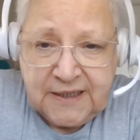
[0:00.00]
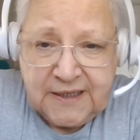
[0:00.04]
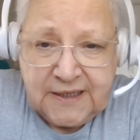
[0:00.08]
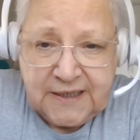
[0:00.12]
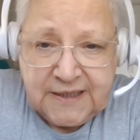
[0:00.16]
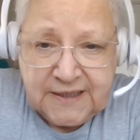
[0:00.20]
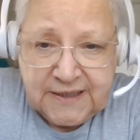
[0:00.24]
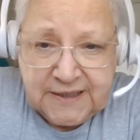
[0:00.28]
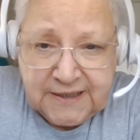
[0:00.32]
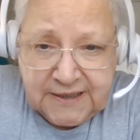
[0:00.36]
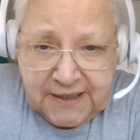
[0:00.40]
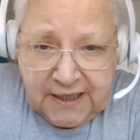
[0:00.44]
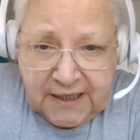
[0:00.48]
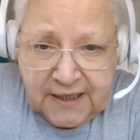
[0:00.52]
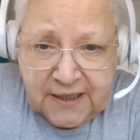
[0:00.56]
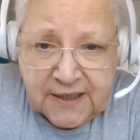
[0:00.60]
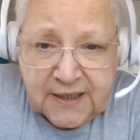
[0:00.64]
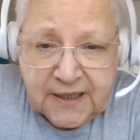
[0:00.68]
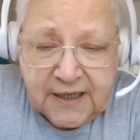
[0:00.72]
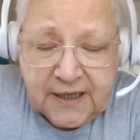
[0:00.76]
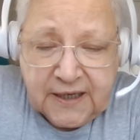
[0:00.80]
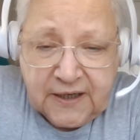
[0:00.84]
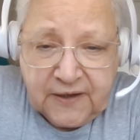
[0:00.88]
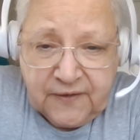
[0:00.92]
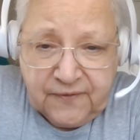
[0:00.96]
set it
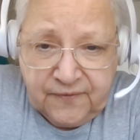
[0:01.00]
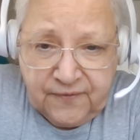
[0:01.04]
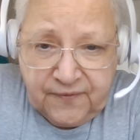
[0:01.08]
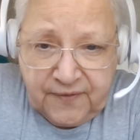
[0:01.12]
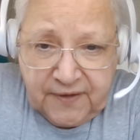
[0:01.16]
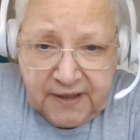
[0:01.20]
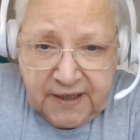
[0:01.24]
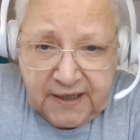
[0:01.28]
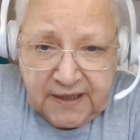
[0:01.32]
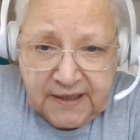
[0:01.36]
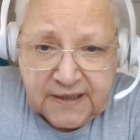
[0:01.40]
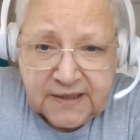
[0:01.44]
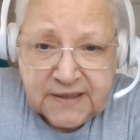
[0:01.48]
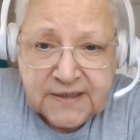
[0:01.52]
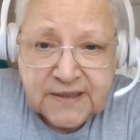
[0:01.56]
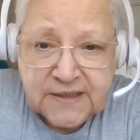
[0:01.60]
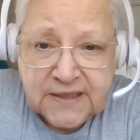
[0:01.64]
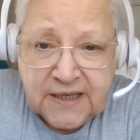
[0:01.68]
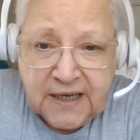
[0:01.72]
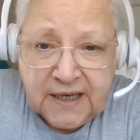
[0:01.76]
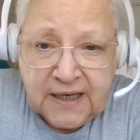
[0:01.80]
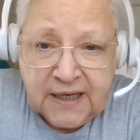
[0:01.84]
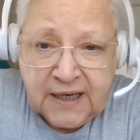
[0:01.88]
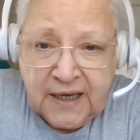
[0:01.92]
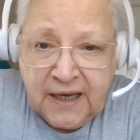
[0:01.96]
like a flint, and
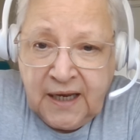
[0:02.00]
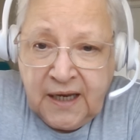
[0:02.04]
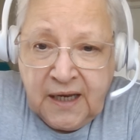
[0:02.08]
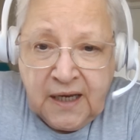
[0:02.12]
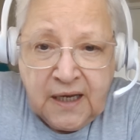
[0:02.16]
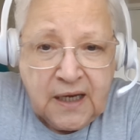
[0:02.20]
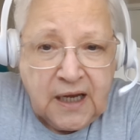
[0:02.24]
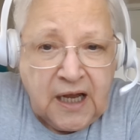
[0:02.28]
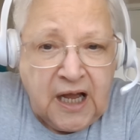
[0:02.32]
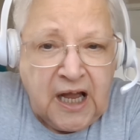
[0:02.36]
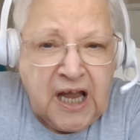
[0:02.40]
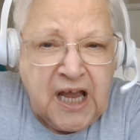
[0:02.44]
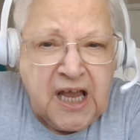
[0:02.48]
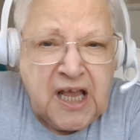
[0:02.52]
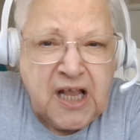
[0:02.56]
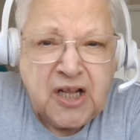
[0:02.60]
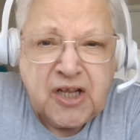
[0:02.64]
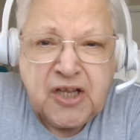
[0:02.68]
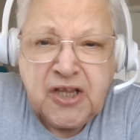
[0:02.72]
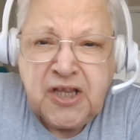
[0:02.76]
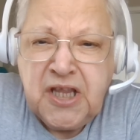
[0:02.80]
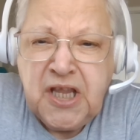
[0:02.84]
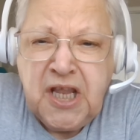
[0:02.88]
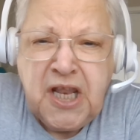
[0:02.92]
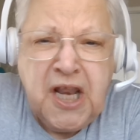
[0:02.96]
say, I'll
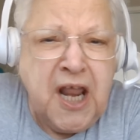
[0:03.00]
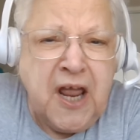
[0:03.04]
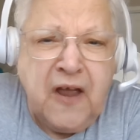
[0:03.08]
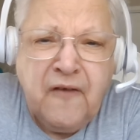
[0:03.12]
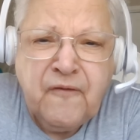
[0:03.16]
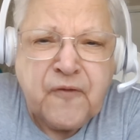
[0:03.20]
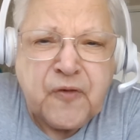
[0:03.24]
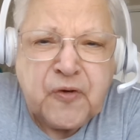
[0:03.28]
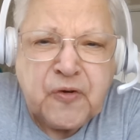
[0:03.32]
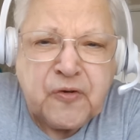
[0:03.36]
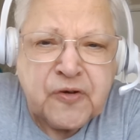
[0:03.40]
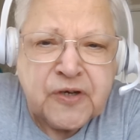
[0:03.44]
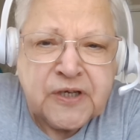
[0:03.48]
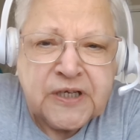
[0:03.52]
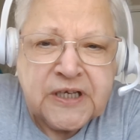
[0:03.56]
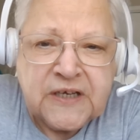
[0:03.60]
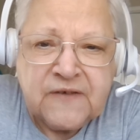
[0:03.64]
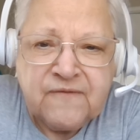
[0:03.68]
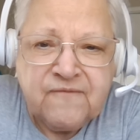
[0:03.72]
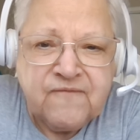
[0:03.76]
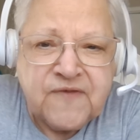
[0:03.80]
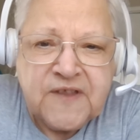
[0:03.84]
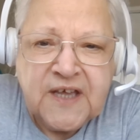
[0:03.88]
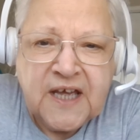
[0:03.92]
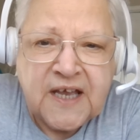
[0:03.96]
never
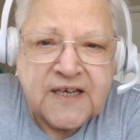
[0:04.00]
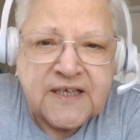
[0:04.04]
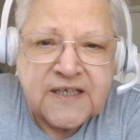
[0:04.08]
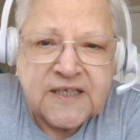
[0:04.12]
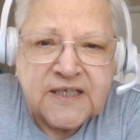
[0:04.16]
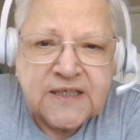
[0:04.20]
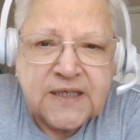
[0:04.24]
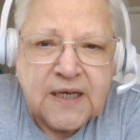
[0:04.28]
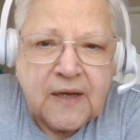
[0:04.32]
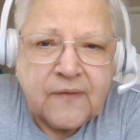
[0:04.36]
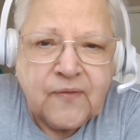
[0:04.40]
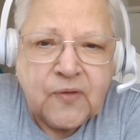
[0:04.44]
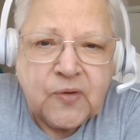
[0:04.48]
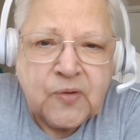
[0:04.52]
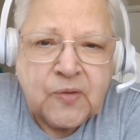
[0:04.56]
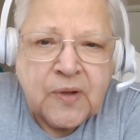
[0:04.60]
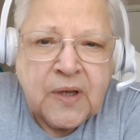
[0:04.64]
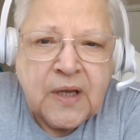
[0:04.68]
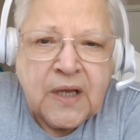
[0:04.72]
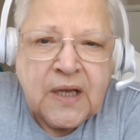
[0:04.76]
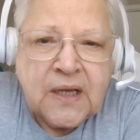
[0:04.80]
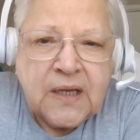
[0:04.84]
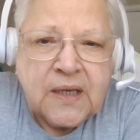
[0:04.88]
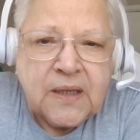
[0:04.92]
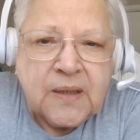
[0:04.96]
give that devil
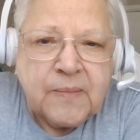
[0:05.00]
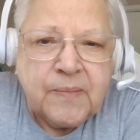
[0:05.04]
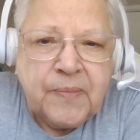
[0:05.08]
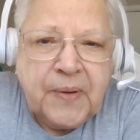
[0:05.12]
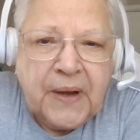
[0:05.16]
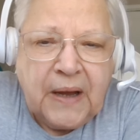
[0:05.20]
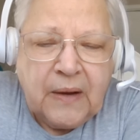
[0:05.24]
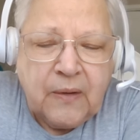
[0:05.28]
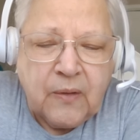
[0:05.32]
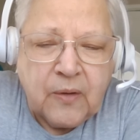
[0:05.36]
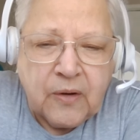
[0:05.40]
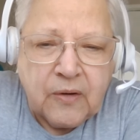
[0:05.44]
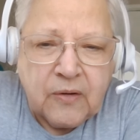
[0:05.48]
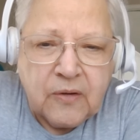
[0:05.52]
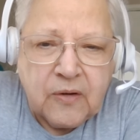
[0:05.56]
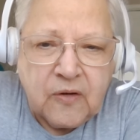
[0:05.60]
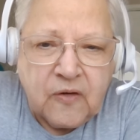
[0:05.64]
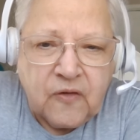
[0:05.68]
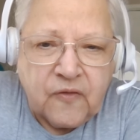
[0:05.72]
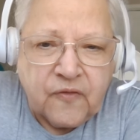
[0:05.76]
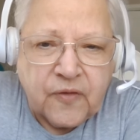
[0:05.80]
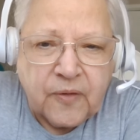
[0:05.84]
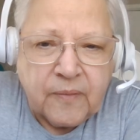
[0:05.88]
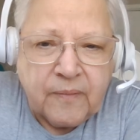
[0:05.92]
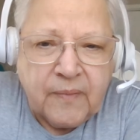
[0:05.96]
power
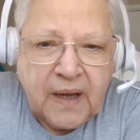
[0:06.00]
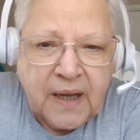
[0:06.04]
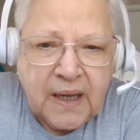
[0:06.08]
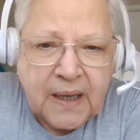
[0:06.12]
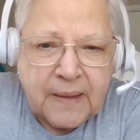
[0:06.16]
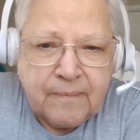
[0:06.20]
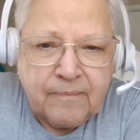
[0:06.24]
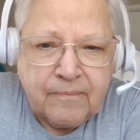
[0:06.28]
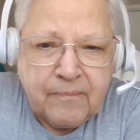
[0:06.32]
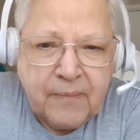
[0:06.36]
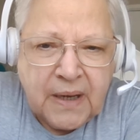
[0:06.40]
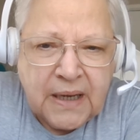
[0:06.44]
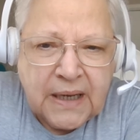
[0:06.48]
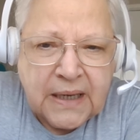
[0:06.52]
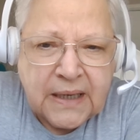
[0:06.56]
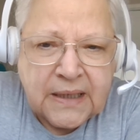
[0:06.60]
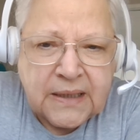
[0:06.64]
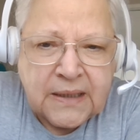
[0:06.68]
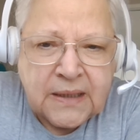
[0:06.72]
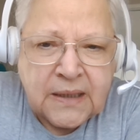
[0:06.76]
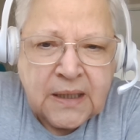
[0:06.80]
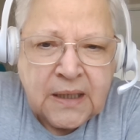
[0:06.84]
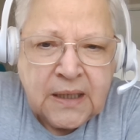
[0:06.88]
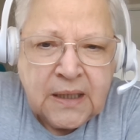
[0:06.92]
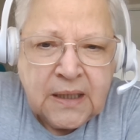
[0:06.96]
over my
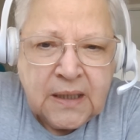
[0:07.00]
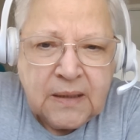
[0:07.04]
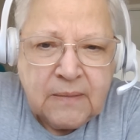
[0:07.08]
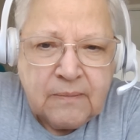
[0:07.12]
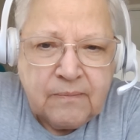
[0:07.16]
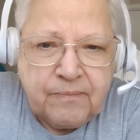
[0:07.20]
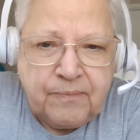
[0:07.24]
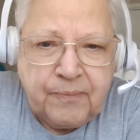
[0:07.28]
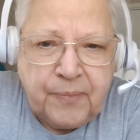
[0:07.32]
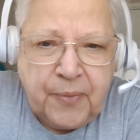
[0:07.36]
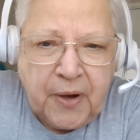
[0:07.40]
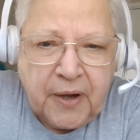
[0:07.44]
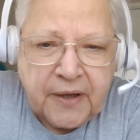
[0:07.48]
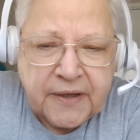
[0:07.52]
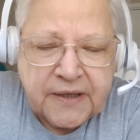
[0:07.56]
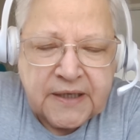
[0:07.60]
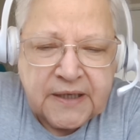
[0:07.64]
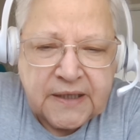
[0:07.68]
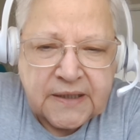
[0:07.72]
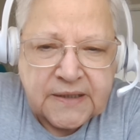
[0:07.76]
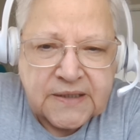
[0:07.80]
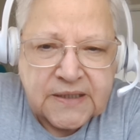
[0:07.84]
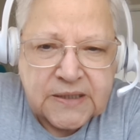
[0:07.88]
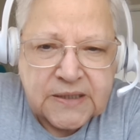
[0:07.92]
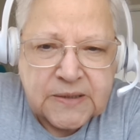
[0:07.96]
mind, body,
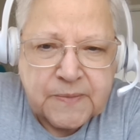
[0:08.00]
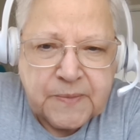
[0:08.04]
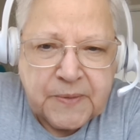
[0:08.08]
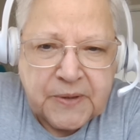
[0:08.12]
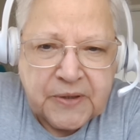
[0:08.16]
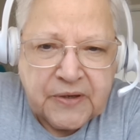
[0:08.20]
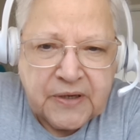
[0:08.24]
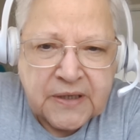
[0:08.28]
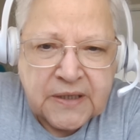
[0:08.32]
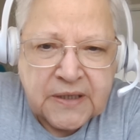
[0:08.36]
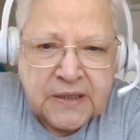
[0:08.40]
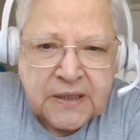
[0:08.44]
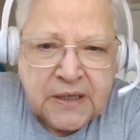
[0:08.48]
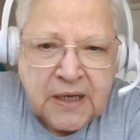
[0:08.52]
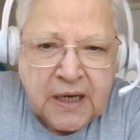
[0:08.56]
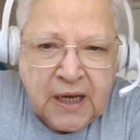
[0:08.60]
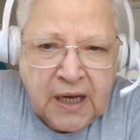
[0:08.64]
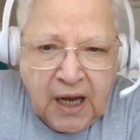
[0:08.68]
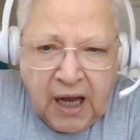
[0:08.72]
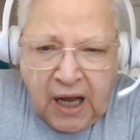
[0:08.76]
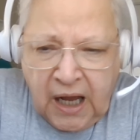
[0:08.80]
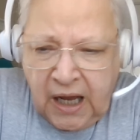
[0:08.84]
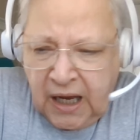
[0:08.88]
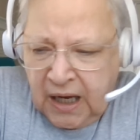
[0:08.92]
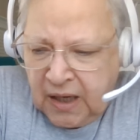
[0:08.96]
and spirit.
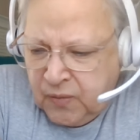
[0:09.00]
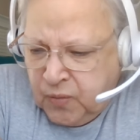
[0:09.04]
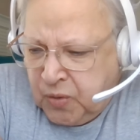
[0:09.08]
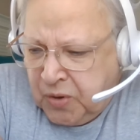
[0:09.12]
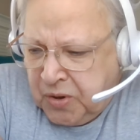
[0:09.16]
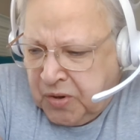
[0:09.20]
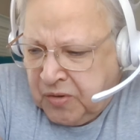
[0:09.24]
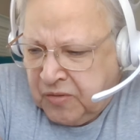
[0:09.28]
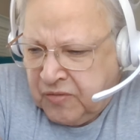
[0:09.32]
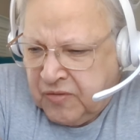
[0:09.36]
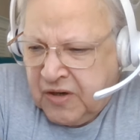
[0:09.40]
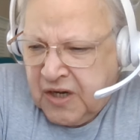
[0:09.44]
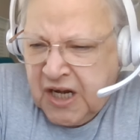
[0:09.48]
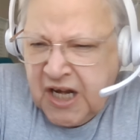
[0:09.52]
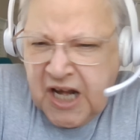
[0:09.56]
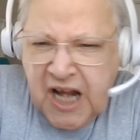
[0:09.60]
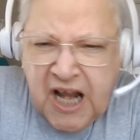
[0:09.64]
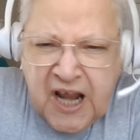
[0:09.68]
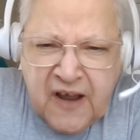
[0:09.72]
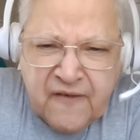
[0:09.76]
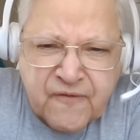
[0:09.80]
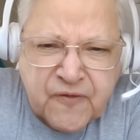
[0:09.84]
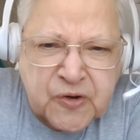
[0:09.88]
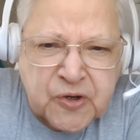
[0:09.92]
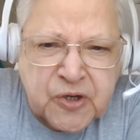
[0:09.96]
I will
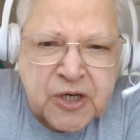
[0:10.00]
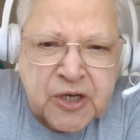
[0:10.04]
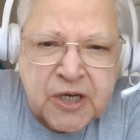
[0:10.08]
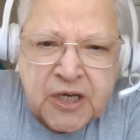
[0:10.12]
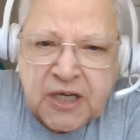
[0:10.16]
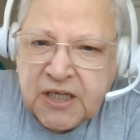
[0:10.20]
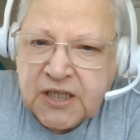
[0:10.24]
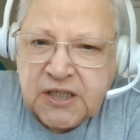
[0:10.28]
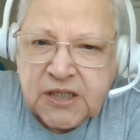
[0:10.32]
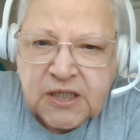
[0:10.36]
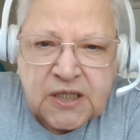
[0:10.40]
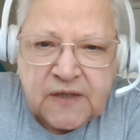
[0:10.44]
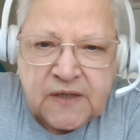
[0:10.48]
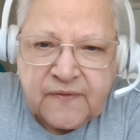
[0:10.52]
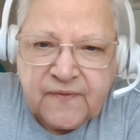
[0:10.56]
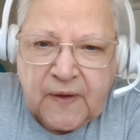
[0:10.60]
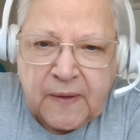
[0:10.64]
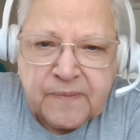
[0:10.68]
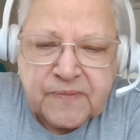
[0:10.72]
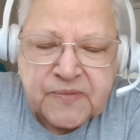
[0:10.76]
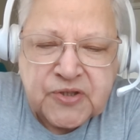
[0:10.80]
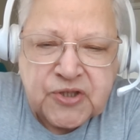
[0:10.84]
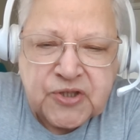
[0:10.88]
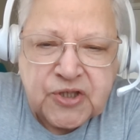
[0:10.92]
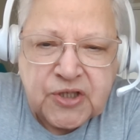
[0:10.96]
never give
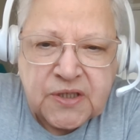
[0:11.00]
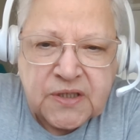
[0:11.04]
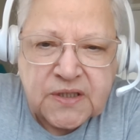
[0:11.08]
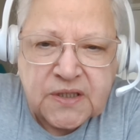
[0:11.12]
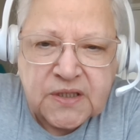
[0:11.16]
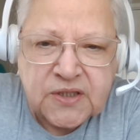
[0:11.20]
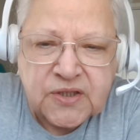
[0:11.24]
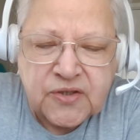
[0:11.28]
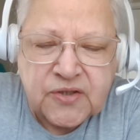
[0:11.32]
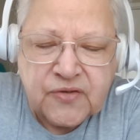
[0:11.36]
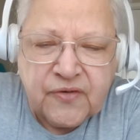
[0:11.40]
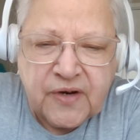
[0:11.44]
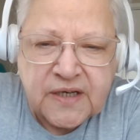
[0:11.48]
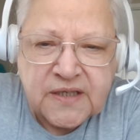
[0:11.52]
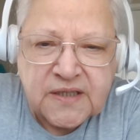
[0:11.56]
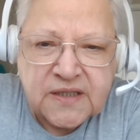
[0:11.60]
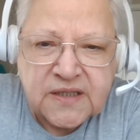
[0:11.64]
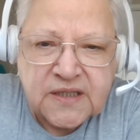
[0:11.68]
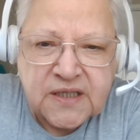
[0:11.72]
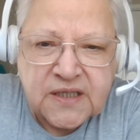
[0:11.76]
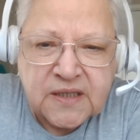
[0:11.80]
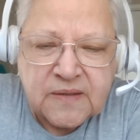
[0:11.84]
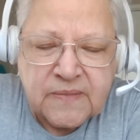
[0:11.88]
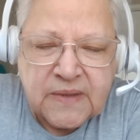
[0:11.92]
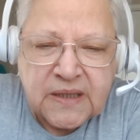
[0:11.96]
up Jesus
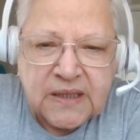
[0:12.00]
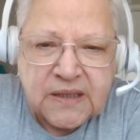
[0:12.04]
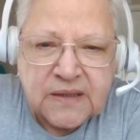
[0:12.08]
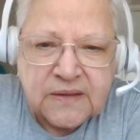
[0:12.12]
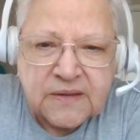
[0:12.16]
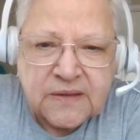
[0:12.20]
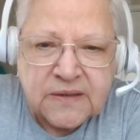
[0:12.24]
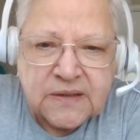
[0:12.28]
Christ in me.